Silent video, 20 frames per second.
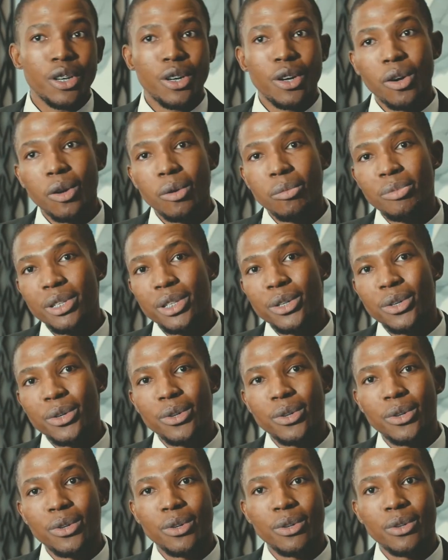hobby.
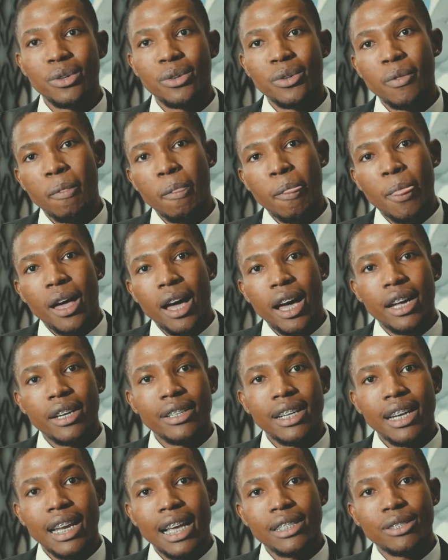Or I
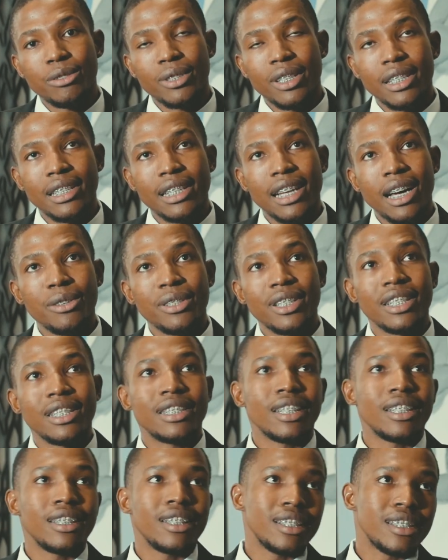realized, okay, now you can
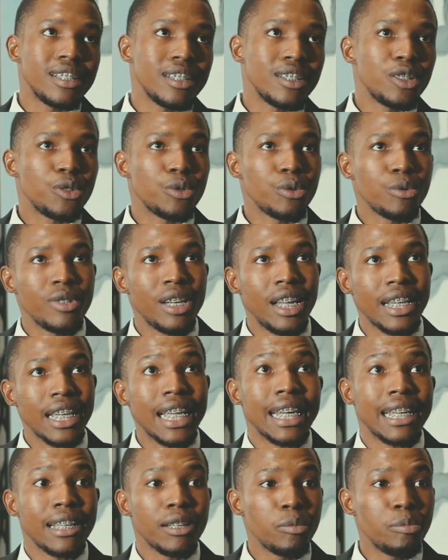turn this into like
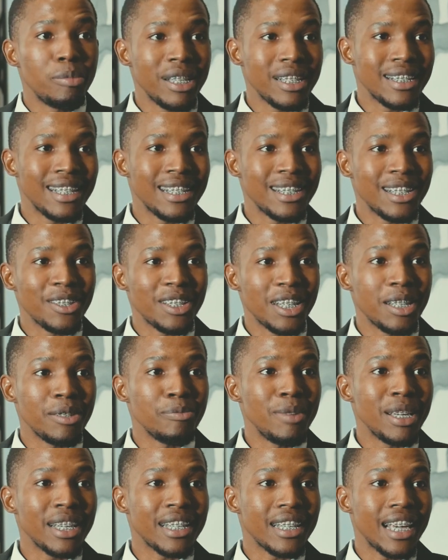real business and you can
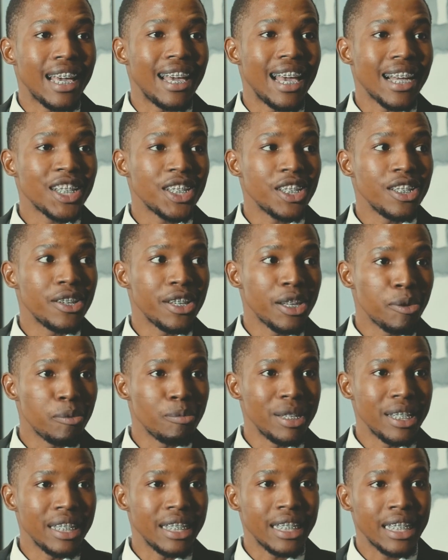make actually real
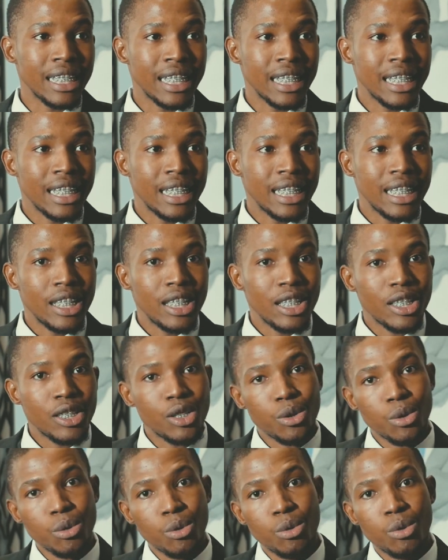money.
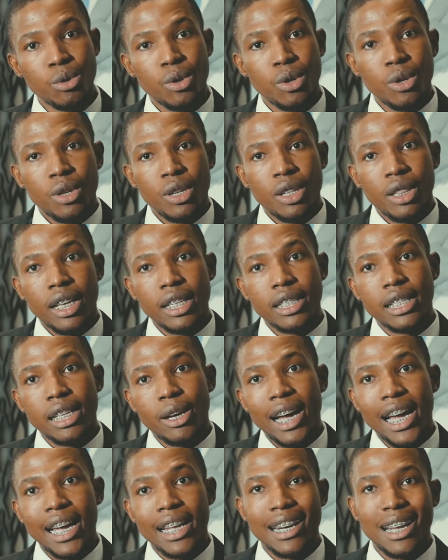So that's
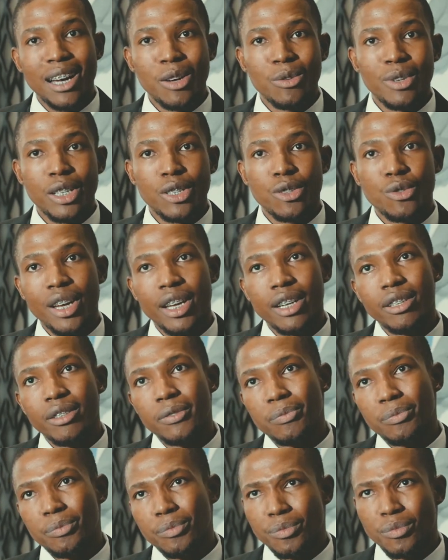how we are trying
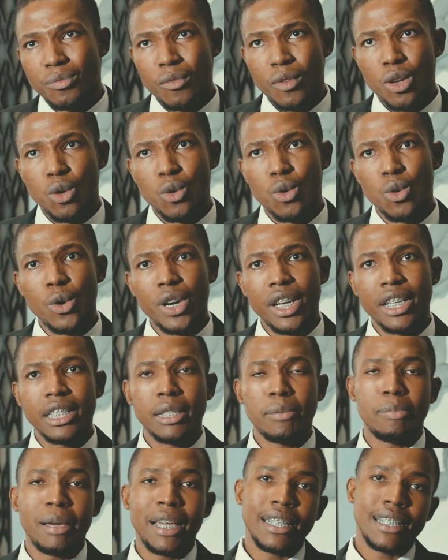to go
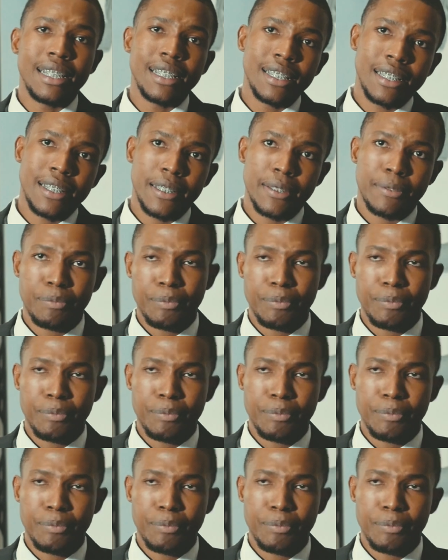independent.